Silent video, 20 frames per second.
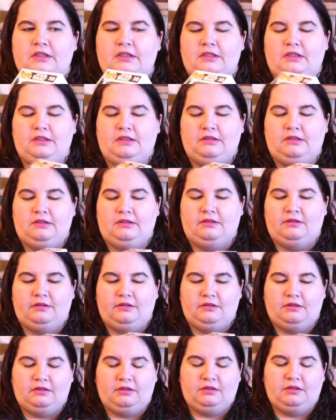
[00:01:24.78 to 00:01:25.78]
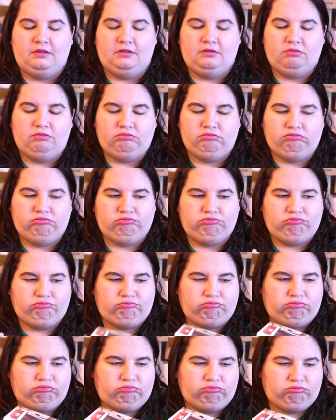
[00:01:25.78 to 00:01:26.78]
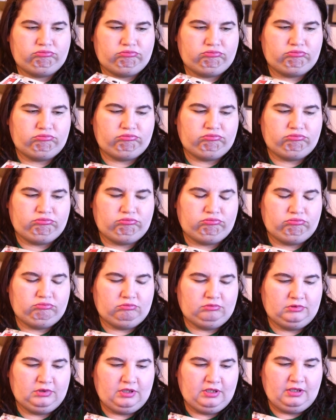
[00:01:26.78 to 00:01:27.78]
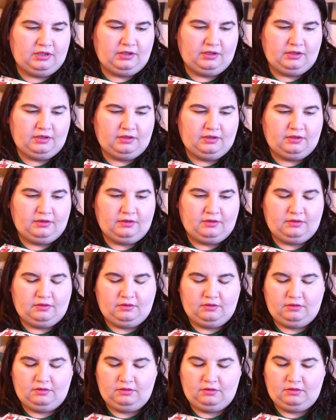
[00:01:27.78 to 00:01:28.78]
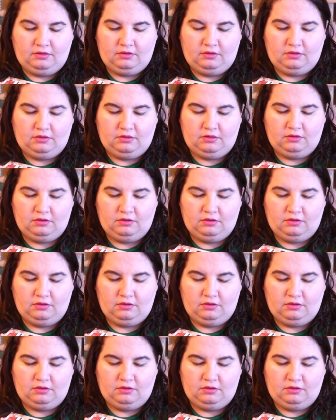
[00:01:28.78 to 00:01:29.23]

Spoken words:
No one is speaking in this clip.